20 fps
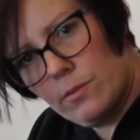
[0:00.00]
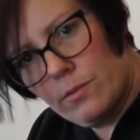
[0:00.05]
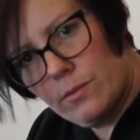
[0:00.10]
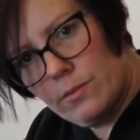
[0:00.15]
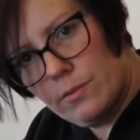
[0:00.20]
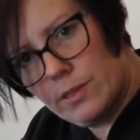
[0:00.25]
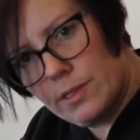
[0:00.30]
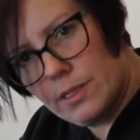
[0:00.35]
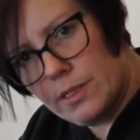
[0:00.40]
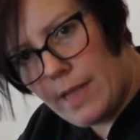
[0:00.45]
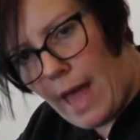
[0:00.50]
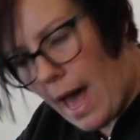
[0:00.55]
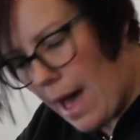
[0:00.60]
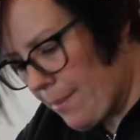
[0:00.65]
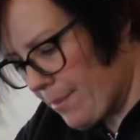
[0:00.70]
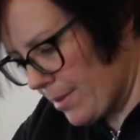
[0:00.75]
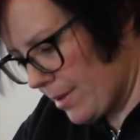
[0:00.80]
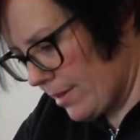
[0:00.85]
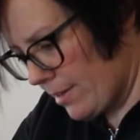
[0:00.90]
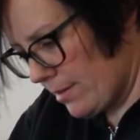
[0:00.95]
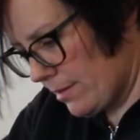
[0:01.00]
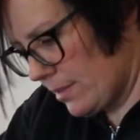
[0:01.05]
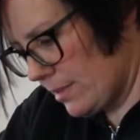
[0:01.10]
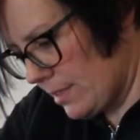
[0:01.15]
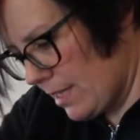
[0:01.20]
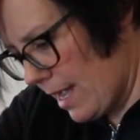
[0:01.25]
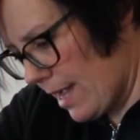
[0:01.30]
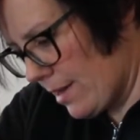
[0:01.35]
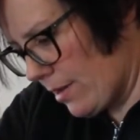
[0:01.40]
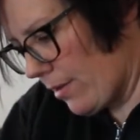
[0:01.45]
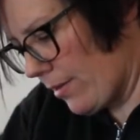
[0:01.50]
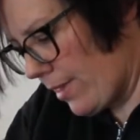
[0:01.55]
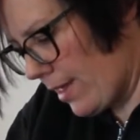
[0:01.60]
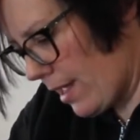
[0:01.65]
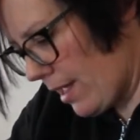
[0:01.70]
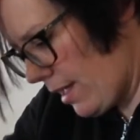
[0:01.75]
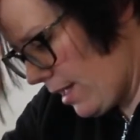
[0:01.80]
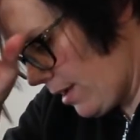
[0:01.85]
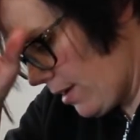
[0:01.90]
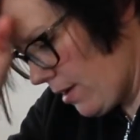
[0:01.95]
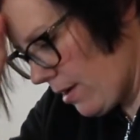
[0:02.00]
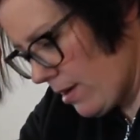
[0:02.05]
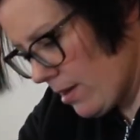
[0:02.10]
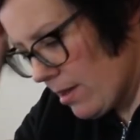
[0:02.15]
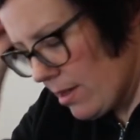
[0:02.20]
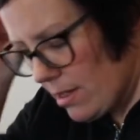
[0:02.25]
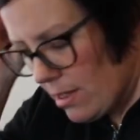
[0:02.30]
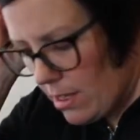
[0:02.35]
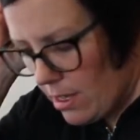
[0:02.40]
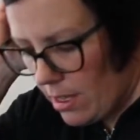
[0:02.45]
stop slider thing here,